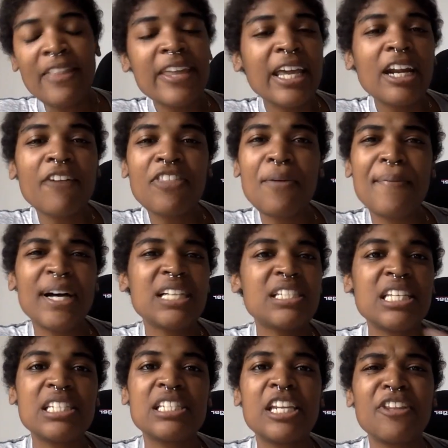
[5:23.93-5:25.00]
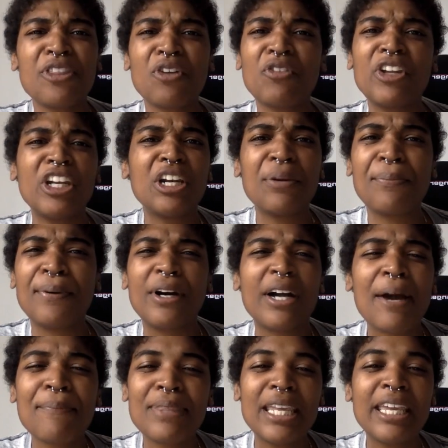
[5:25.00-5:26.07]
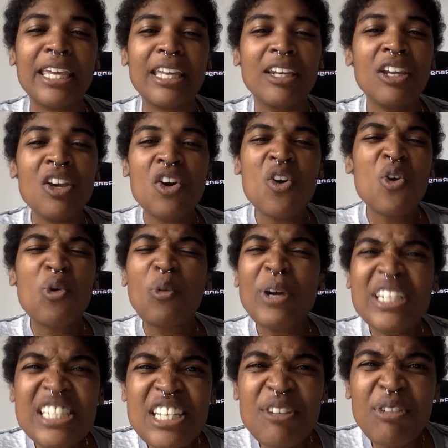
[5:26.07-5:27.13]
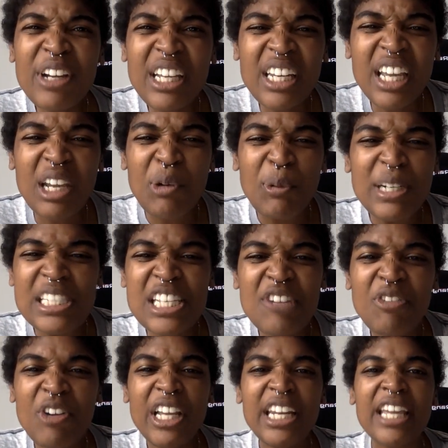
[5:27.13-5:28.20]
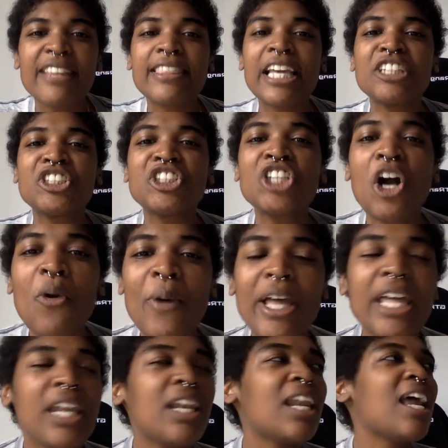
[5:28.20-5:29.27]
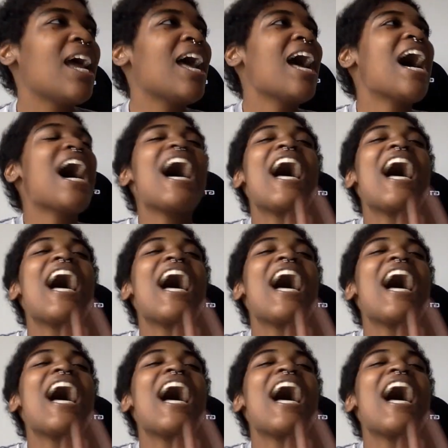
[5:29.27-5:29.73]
They get off the bus. He's sitting there reading a book. I'm thinking, what is he reading? What is he reading? They show it.